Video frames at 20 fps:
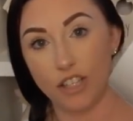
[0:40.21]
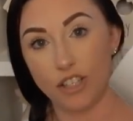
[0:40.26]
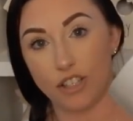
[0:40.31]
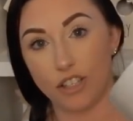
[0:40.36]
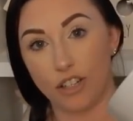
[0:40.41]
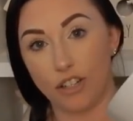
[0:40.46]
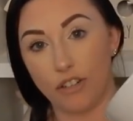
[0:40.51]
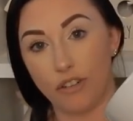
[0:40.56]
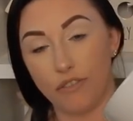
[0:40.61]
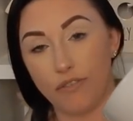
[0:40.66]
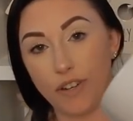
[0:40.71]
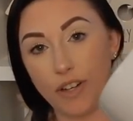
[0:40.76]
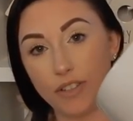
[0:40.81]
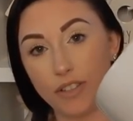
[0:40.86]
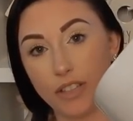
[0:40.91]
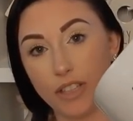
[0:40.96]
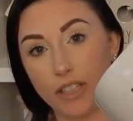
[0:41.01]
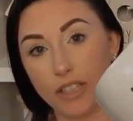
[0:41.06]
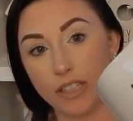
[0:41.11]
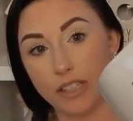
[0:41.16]
So
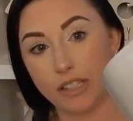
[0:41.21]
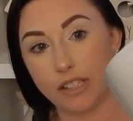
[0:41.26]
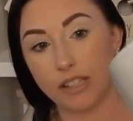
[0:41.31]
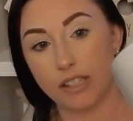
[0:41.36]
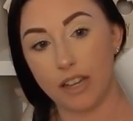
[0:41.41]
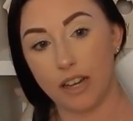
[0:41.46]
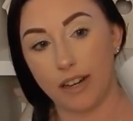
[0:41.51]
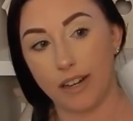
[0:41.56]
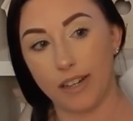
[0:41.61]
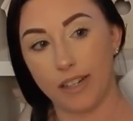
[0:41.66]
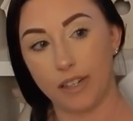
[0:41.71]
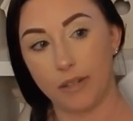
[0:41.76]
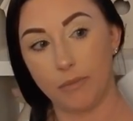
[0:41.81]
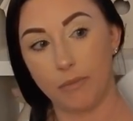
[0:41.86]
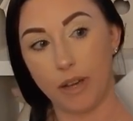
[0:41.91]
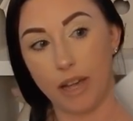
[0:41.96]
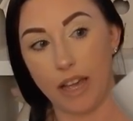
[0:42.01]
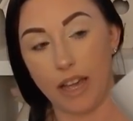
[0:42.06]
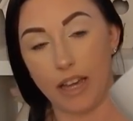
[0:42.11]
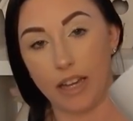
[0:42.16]
found this
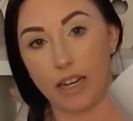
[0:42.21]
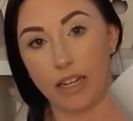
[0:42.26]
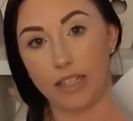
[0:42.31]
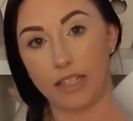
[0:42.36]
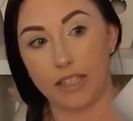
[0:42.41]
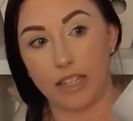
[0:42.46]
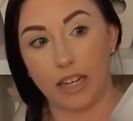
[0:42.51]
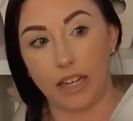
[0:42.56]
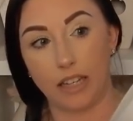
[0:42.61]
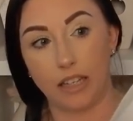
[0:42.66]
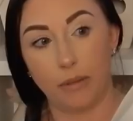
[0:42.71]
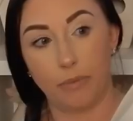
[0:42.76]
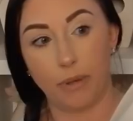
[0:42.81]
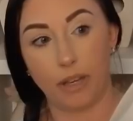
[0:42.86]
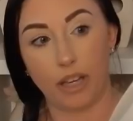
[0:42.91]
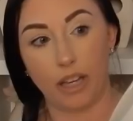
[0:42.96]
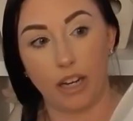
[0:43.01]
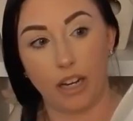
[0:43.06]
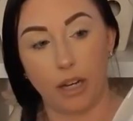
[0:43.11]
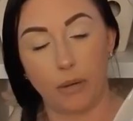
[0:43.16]
um, and I decided to
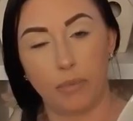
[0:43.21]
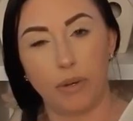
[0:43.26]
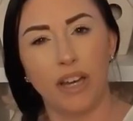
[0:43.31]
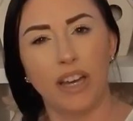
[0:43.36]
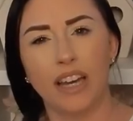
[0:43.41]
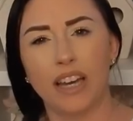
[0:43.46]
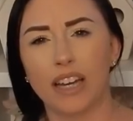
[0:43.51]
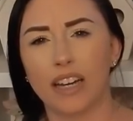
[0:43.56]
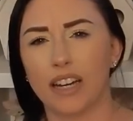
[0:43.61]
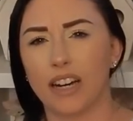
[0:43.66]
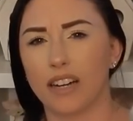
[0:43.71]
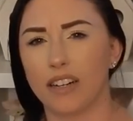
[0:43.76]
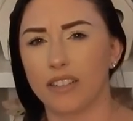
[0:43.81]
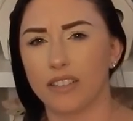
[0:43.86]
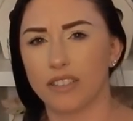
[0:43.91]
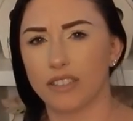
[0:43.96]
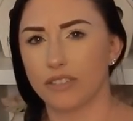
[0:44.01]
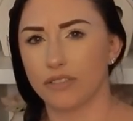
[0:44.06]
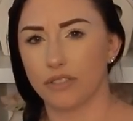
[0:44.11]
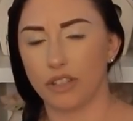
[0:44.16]
pick it up. Connor
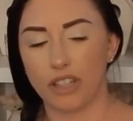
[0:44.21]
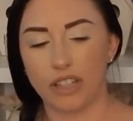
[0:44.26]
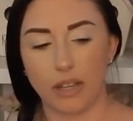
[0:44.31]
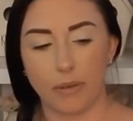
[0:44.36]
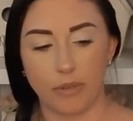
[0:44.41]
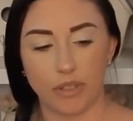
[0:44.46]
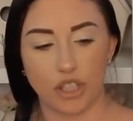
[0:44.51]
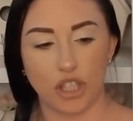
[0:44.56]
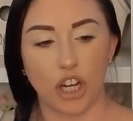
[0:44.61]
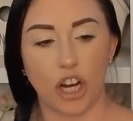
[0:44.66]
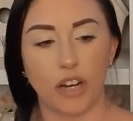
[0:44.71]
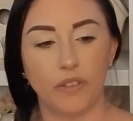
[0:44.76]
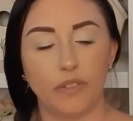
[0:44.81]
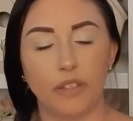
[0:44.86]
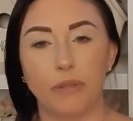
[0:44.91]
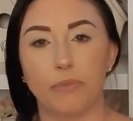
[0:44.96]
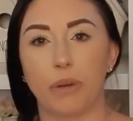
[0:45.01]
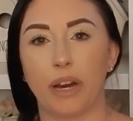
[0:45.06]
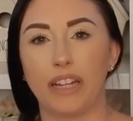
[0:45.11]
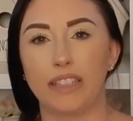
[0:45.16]
doesn't drink that much
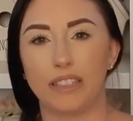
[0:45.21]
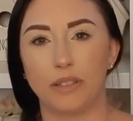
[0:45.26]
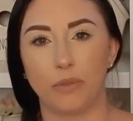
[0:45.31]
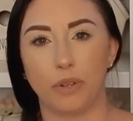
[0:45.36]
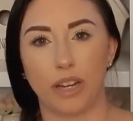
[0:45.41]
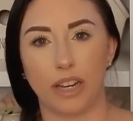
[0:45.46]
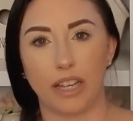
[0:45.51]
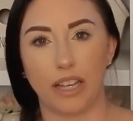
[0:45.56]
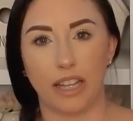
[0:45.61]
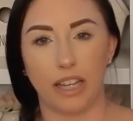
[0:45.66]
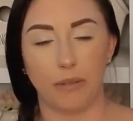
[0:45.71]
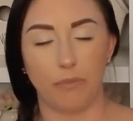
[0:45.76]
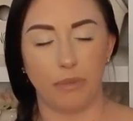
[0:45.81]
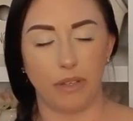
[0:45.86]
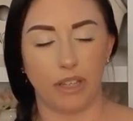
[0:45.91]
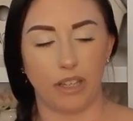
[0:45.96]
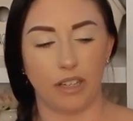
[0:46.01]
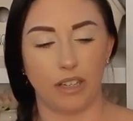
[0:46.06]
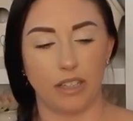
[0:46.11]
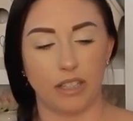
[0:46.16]
coffee, but I did want to get it
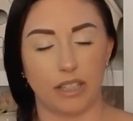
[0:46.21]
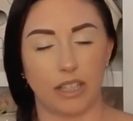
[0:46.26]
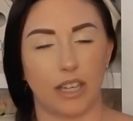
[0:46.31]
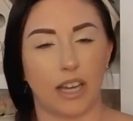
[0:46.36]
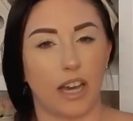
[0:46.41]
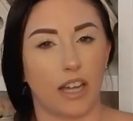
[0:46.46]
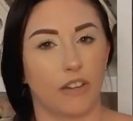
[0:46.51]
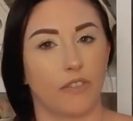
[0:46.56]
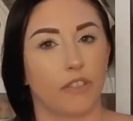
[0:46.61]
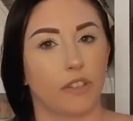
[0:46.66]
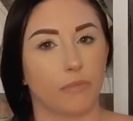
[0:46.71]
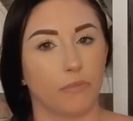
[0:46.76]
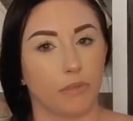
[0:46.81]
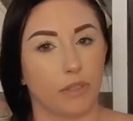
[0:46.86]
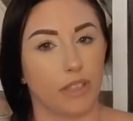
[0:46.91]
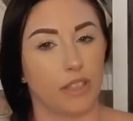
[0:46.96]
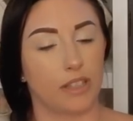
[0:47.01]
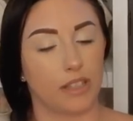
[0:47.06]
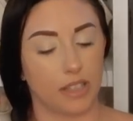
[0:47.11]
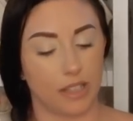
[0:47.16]
because it kind of
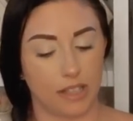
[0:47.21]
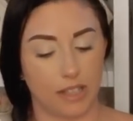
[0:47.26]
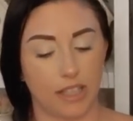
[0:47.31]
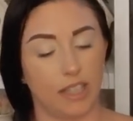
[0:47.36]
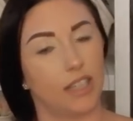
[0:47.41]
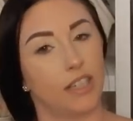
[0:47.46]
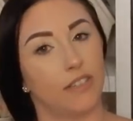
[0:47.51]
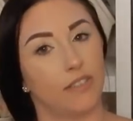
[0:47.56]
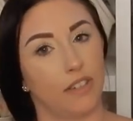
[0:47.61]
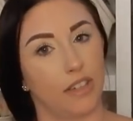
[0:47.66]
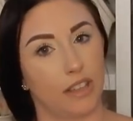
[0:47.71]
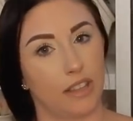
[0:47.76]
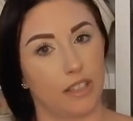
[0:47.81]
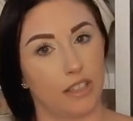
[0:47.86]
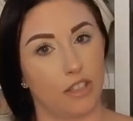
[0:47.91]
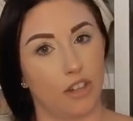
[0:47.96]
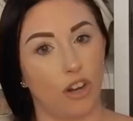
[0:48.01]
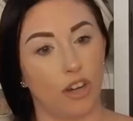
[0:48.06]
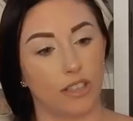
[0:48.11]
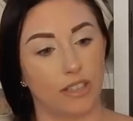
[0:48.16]
completes the set of like
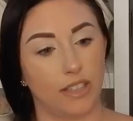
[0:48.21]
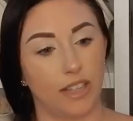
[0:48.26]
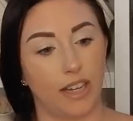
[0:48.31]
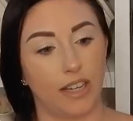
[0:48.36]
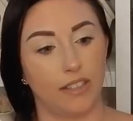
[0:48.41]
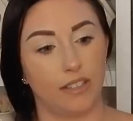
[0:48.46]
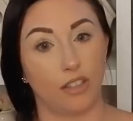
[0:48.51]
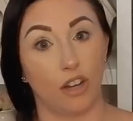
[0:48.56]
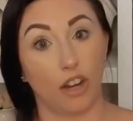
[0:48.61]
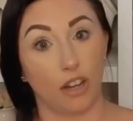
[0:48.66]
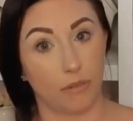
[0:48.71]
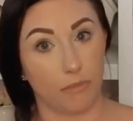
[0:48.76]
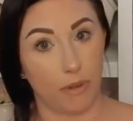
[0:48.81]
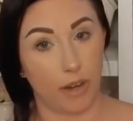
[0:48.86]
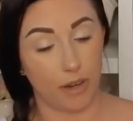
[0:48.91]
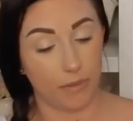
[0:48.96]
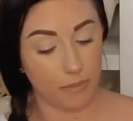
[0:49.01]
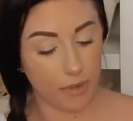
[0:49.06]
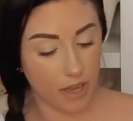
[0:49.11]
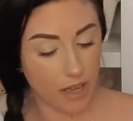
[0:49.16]
the dog dad, dog
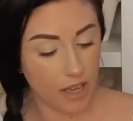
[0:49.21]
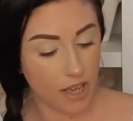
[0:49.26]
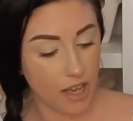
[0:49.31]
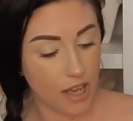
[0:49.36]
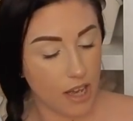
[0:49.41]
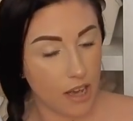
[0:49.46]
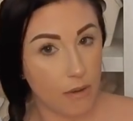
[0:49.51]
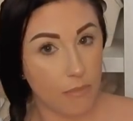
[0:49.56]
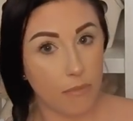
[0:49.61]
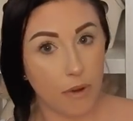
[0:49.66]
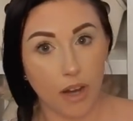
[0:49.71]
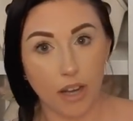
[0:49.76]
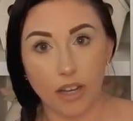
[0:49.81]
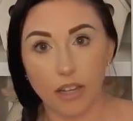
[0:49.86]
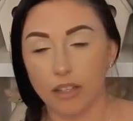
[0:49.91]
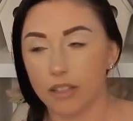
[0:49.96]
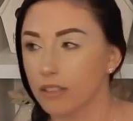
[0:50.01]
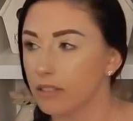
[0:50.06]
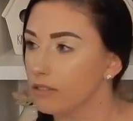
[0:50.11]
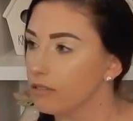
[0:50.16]
mom look.